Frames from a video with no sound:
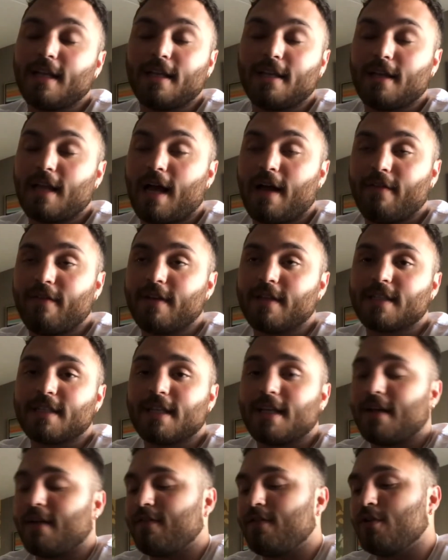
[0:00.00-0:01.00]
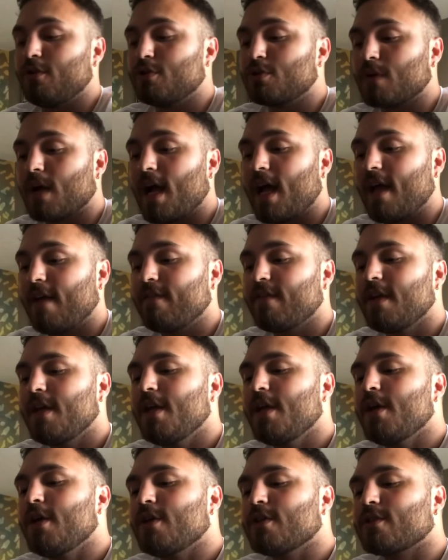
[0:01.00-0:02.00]
obviously if you drive.
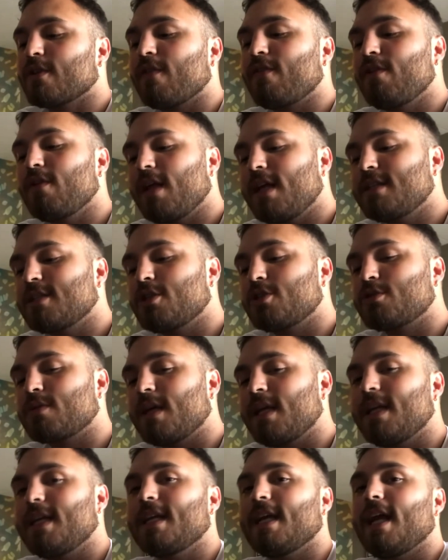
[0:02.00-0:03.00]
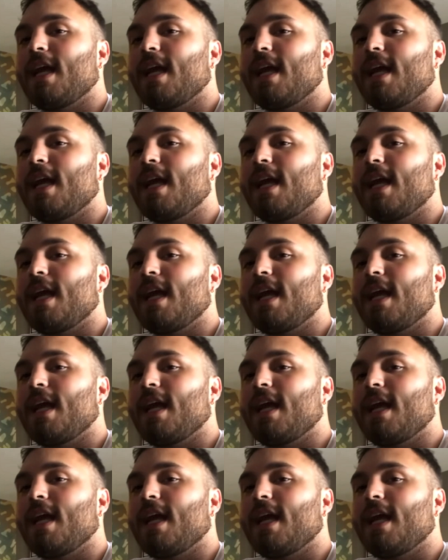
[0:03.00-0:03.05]
So if you like to drink